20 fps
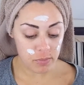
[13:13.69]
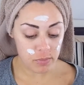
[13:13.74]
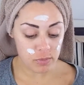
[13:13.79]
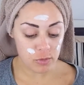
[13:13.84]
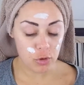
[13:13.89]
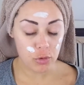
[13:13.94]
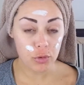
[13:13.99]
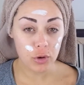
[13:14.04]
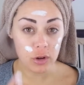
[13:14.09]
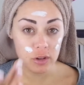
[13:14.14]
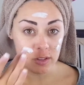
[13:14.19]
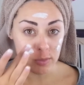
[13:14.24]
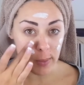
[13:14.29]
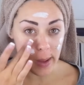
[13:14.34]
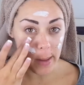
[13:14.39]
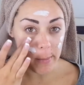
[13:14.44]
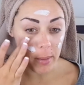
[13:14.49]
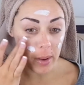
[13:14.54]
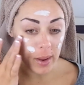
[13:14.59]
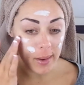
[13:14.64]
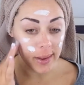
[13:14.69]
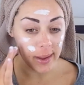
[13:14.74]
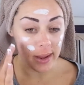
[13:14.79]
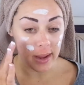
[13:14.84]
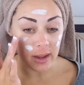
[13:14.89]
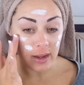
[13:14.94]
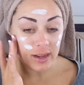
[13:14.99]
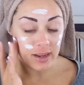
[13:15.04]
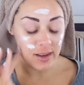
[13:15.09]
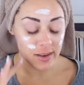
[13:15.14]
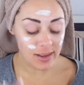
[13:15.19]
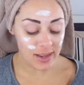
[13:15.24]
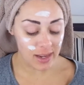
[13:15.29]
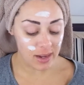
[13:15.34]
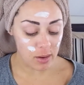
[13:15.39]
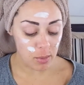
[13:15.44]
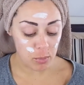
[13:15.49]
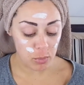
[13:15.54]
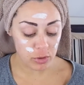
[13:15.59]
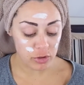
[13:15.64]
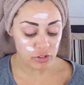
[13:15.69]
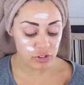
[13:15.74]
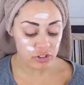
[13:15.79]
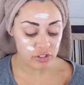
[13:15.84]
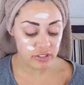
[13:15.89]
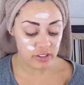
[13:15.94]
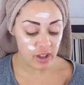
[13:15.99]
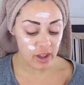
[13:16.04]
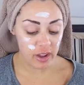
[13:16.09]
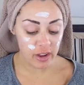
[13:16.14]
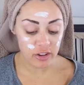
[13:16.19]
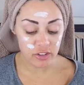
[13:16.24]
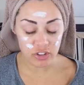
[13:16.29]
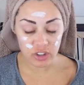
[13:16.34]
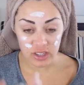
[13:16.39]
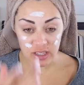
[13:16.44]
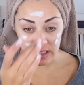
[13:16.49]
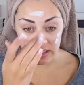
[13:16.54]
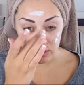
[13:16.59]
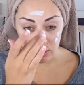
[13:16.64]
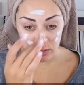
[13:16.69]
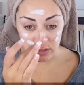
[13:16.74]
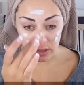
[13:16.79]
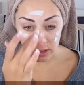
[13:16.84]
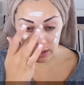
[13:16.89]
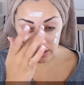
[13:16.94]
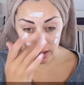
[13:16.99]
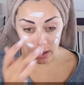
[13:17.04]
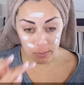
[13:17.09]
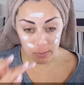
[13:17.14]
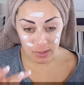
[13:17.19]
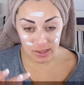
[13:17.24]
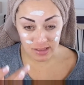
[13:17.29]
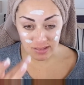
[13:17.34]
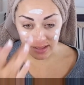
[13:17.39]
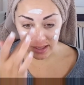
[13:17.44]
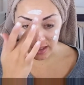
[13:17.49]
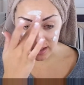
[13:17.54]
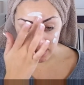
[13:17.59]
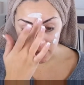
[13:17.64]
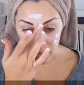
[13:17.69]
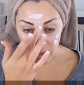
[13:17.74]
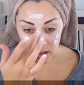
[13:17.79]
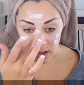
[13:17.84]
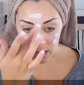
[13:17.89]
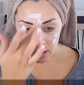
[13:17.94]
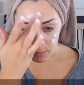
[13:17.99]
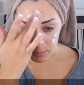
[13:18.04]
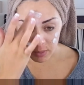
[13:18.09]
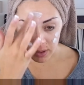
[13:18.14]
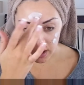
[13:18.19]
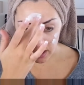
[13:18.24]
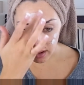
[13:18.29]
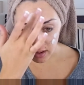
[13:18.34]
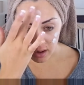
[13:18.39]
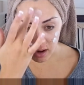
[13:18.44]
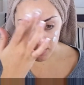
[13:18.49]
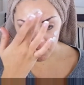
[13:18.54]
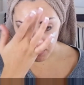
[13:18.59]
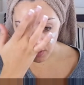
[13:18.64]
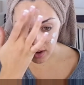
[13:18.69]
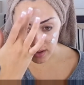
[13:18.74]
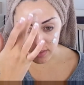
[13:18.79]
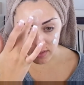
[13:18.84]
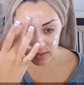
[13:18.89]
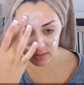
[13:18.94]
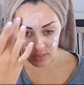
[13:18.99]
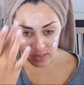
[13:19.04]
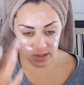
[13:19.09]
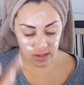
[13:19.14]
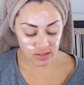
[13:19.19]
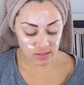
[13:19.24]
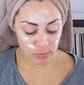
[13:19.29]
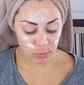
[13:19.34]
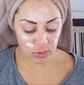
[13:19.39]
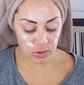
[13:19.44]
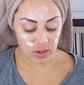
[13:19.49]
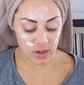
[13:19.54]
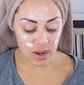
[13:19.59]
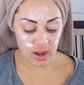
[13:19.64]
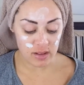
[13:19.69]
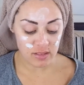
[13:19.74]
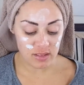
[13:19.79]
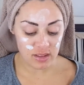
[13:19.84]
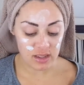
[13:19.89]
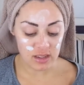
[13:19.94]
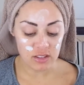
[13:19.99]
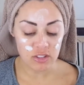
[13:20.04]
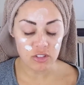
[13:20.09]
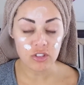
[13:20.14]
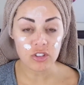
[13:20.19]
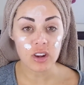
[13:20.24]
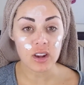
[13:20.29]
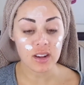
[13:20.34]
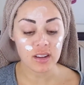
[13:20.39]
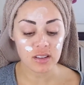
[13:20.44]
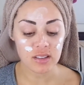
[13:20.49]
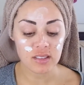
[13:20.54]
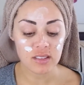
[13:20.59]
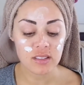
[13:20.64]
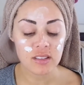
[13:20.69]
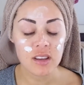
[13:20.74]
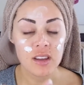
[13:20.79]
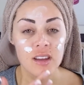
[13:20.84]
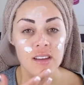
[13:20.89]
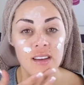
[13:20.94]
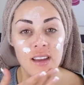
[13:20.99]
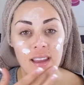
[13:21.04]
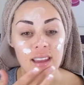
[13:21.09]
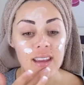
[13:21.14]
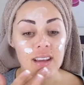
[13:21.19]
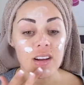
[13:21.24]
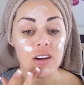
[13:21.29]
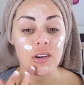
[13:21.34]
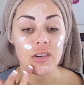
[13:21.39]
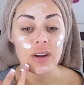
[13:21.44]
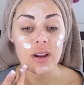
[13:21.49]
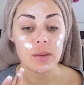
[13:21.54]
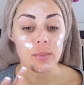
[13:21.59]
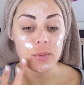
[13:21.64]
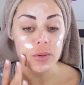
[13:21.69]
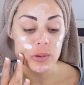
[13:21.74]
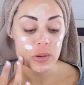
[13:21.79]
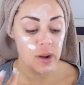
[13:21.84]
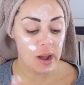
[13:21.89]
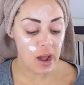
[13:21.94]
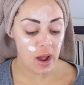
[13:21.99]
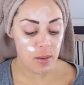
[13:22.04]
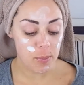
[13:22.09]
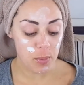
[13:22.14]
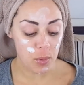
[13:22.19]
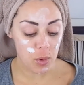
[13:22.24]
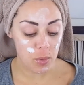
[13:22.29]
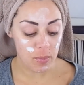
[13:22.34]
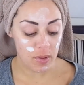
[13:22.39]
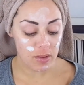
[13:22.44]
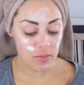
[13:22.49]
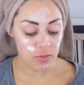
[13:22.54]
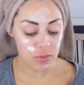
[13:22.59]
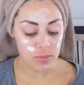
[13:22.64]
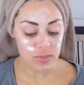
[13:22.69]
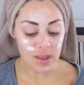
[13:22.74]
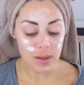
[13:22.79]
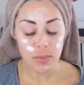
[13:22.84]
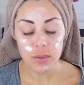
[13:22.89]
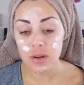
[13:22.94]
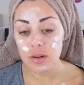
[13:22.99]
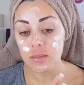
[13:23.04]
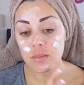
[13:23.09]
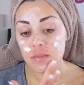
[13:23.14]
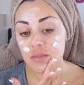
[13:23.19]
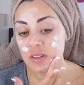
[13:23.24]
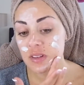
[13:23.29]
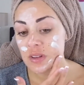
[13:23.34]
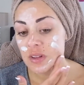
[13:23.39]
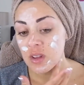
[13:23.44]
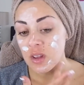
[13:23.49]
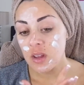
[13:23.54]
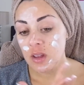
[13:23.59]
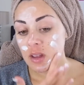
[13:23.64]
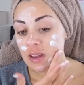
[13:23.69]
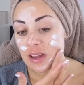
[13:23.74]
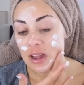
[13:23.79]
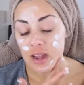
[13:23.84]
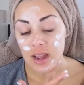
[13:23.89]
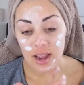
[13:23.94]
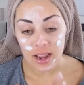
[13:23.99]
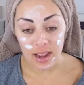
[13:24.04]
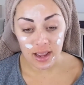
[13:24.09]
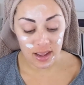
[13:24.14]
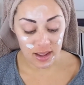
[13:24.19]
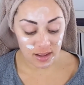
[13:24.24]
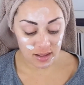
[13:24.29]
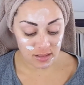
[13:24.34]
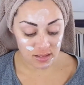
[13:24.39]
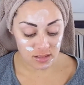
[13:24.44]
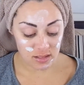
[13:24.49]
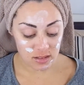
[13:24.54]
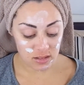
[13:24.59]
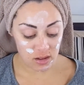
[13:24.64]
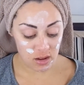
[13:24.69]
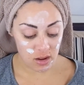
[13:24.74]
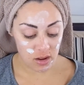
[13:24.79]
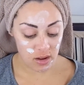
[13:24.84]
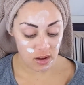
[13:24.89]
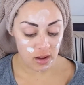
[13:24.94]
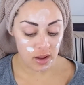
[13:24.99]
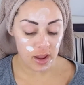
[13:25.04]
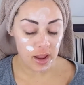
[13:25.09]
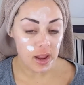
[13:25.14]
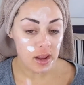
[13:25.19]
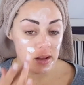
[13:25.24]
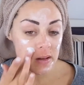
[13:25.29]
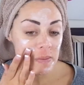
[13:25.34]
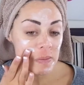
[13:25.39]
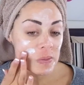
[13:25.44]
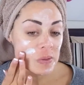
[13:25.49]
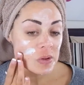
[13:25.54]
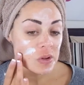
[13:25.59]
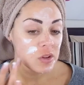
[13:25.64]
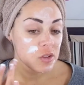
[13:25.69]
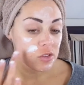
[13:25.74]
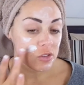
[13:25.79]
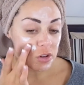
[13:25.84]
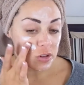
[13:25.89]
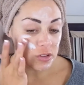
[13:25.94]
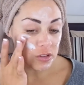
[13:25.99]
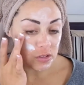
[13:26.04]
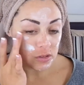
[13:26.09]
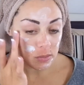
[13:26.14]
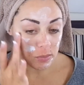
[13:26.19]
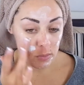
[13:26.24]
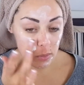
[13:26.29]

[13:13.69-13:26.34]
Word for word: Crew Swear by Clinique Moisture Surge, it's also amazing, but I find that this product is just incredible. I bought mine from Debenhams, and I just